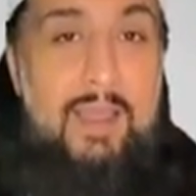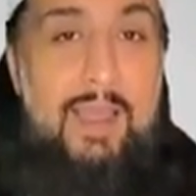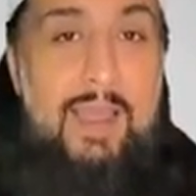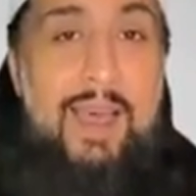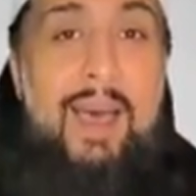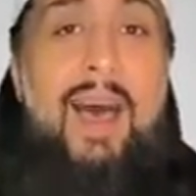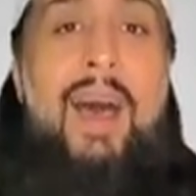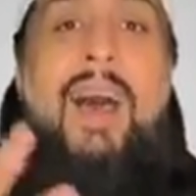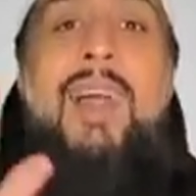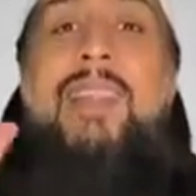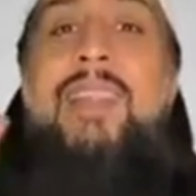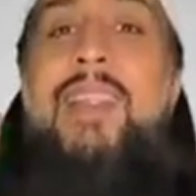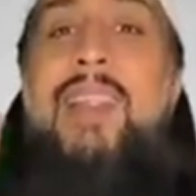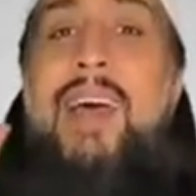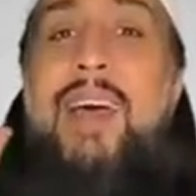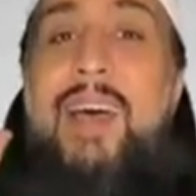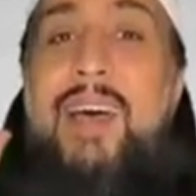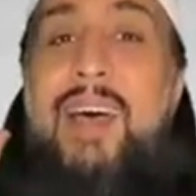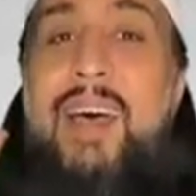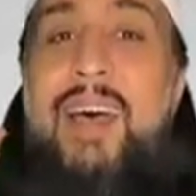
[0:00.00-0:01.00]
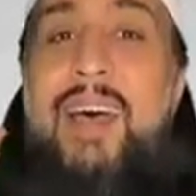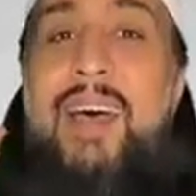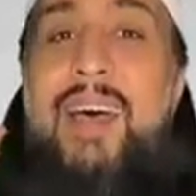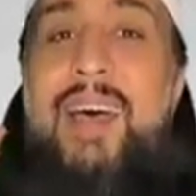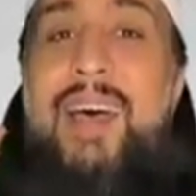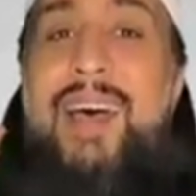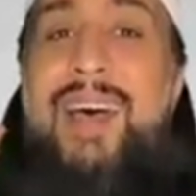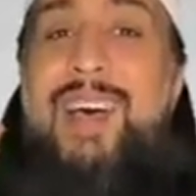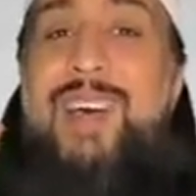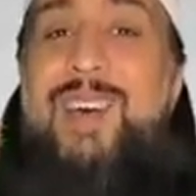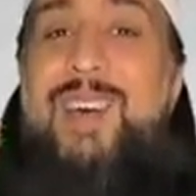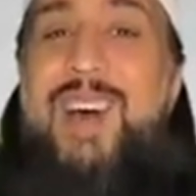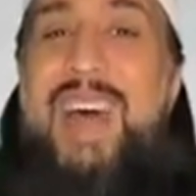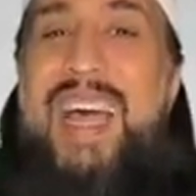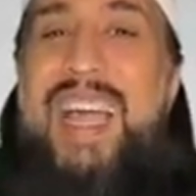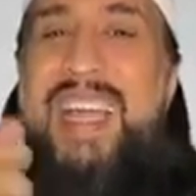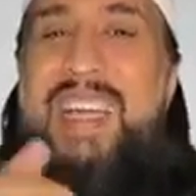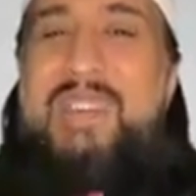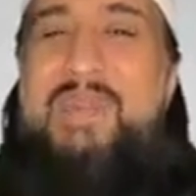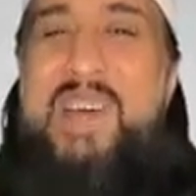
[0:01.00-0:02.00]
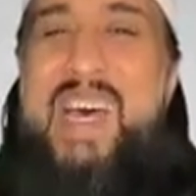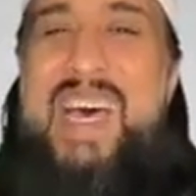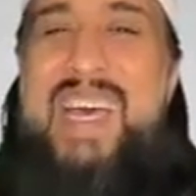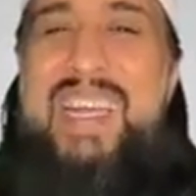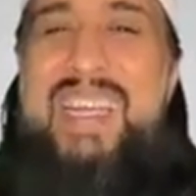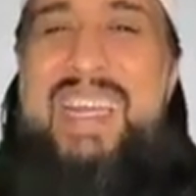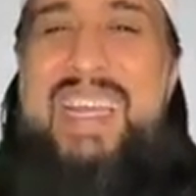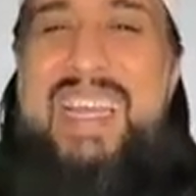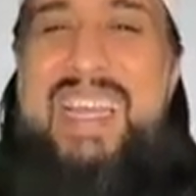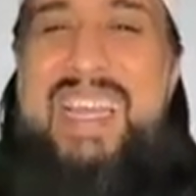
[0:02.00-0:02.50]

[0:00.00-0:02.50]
Allahu Akbar,